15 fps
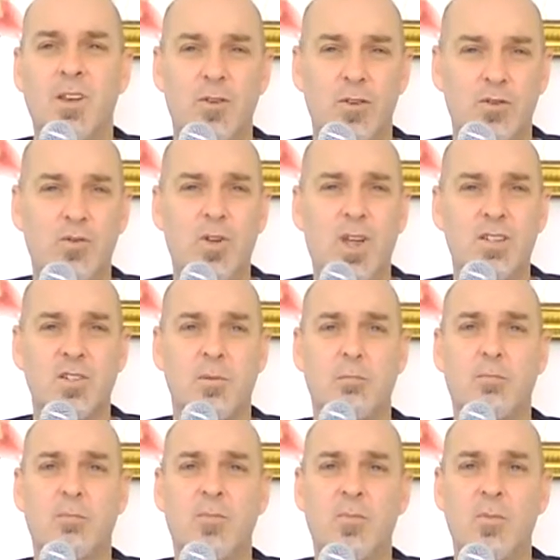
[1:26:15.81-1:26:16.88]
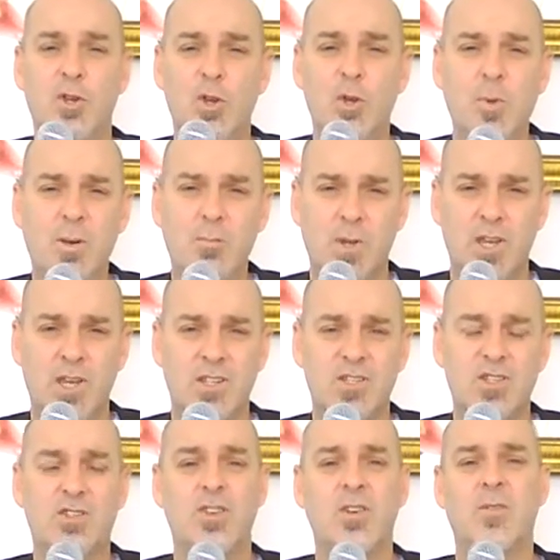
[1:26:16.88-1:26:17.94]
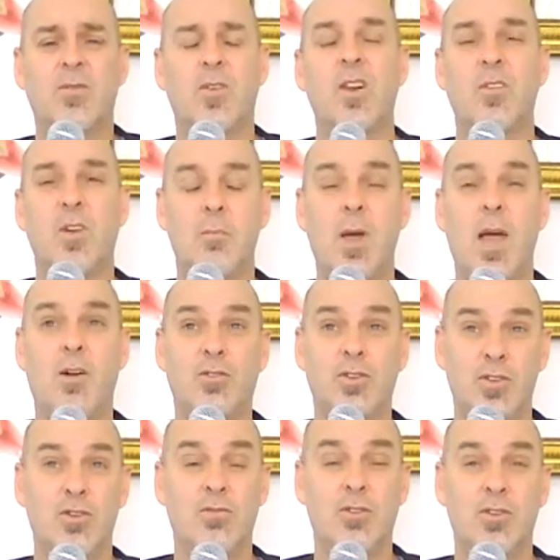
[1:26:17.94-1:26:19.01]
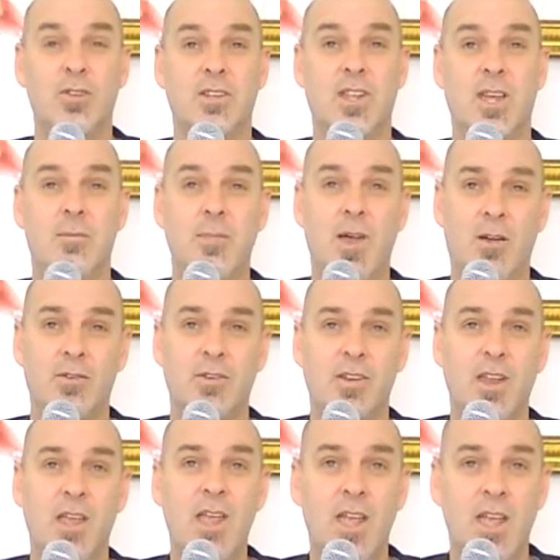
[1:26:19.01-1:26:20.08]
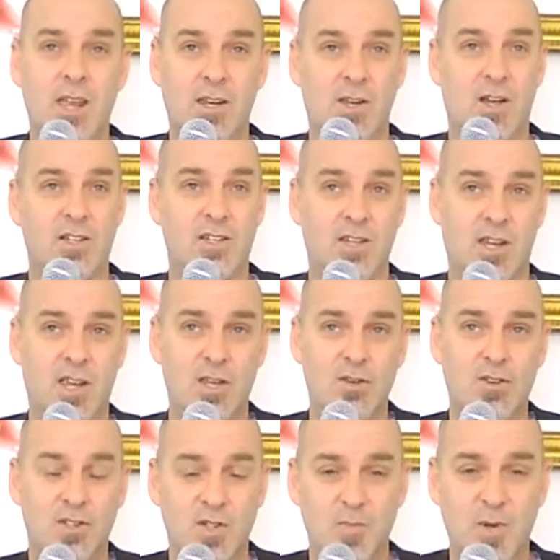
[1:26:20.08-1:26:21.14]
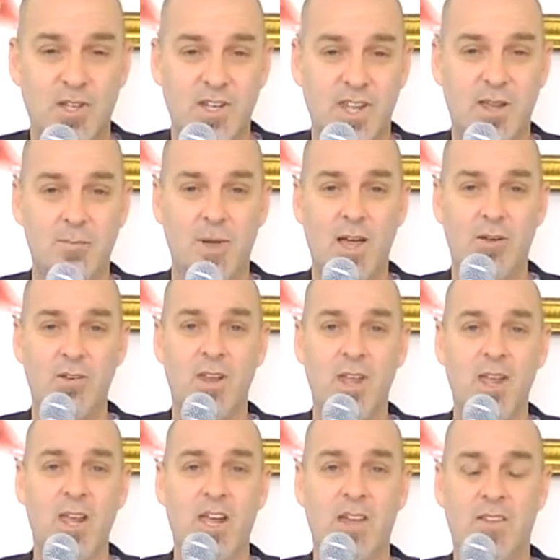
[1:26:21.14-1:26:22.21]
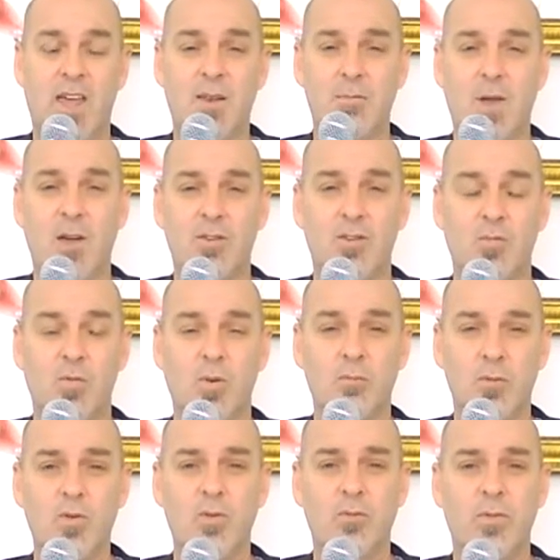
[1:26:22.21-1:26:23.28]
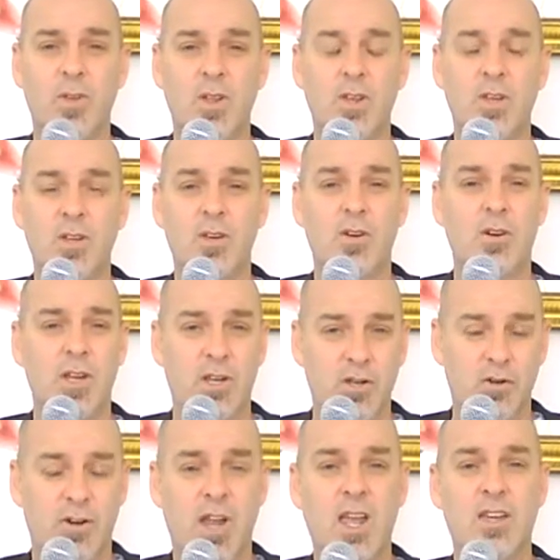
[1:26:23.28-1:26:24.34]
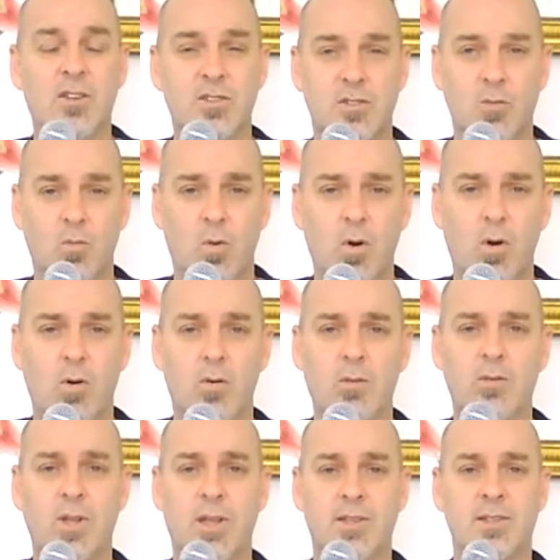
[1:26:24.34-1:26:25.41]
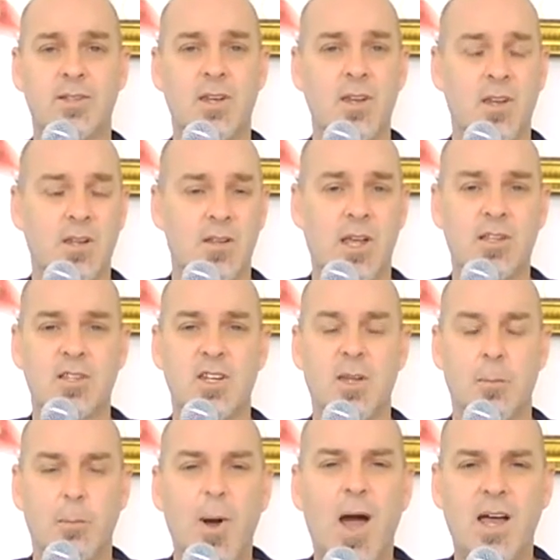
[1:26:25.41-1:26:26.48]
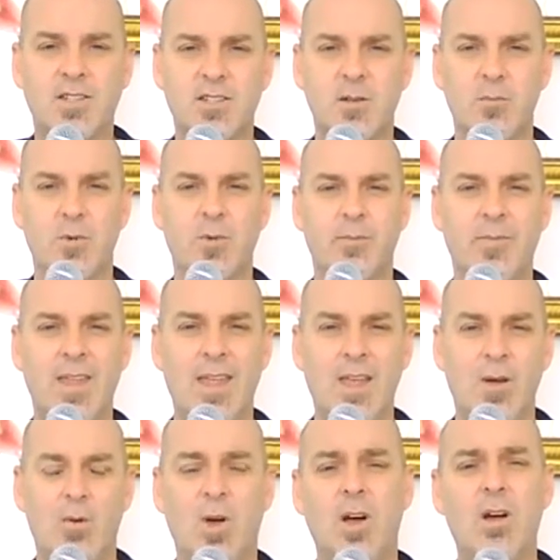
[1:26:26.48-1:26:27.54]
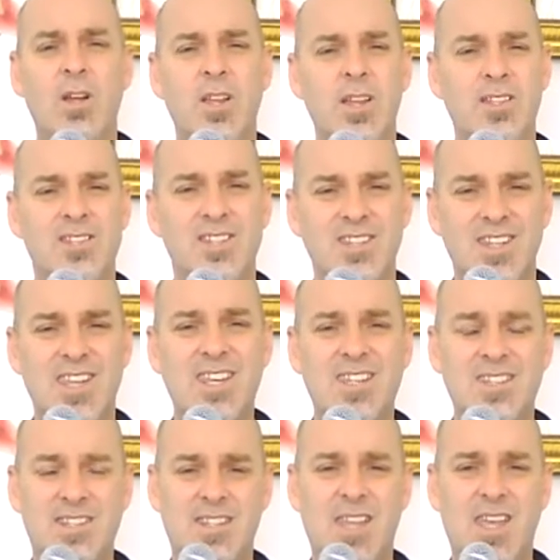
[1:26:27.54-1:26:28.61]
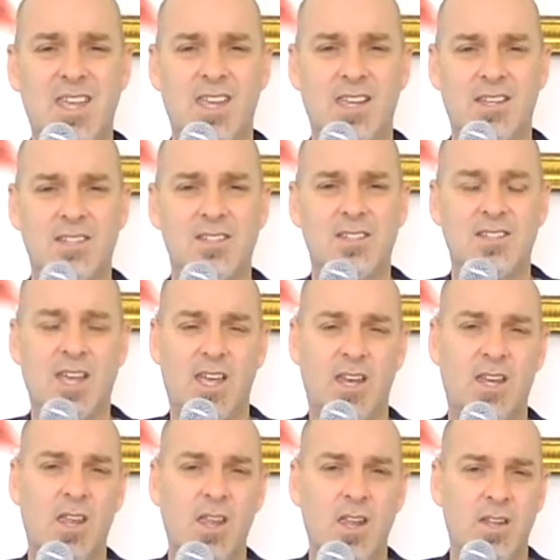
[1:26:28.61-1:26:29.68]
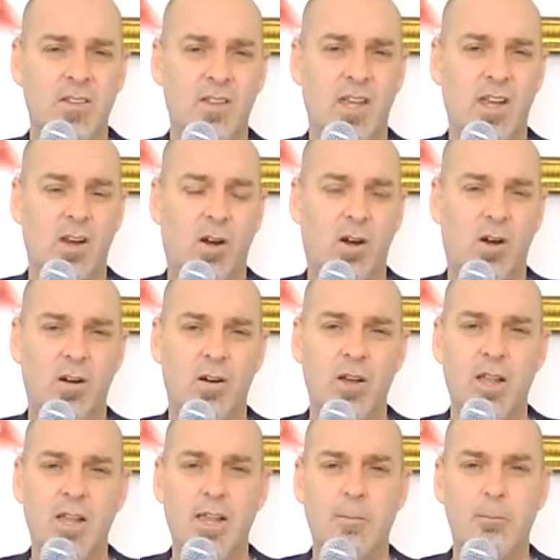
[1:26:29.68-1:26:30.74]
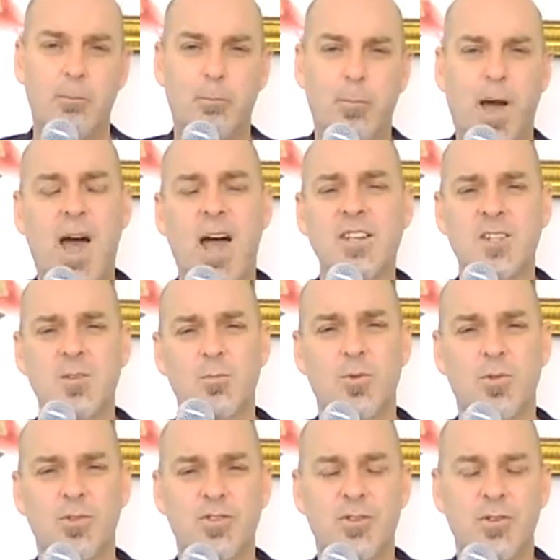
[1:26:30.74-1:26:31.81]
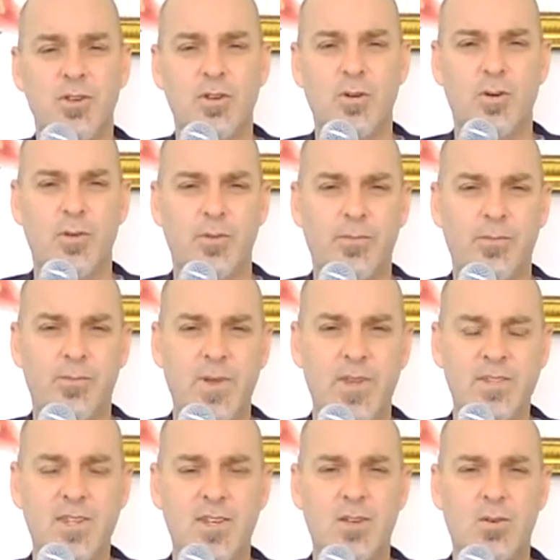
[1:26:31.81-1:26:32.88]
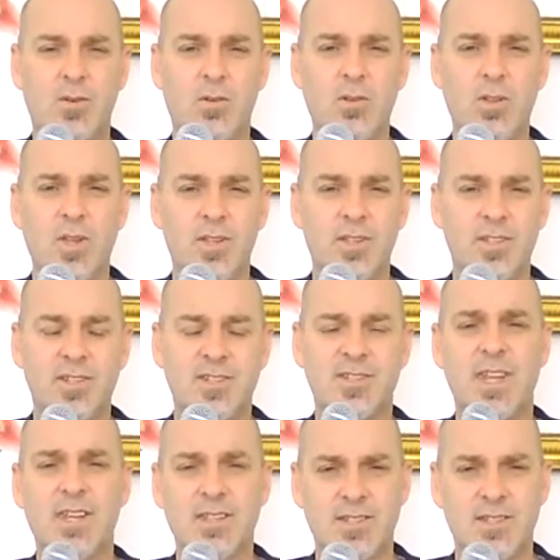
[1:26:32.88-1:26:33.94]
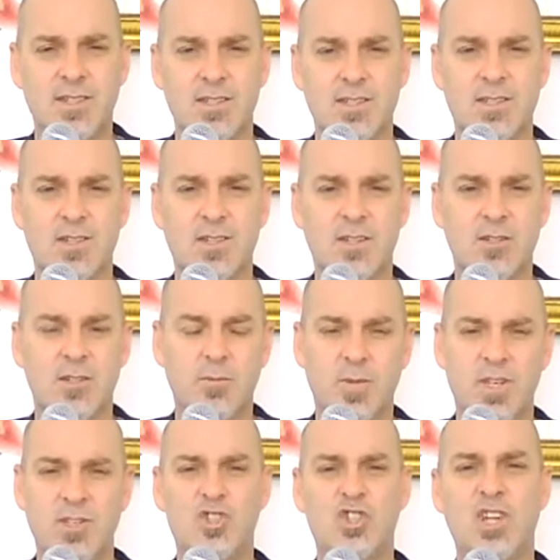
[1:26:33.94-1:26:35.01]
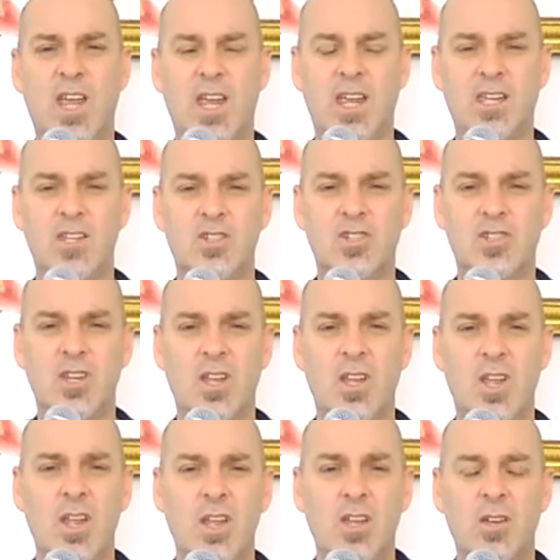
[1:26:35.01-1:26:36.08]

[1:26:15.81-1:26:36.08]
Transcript: I mean, if you, as a human being stood in front of a mountain, you looked at that mountain, and God said, Hey, you can speak to that mountain, and that mountain will move. You're in your head, you say, Whoa, that's that's impossible. Well, it's these things that that are impossible to your physical senses to be changed.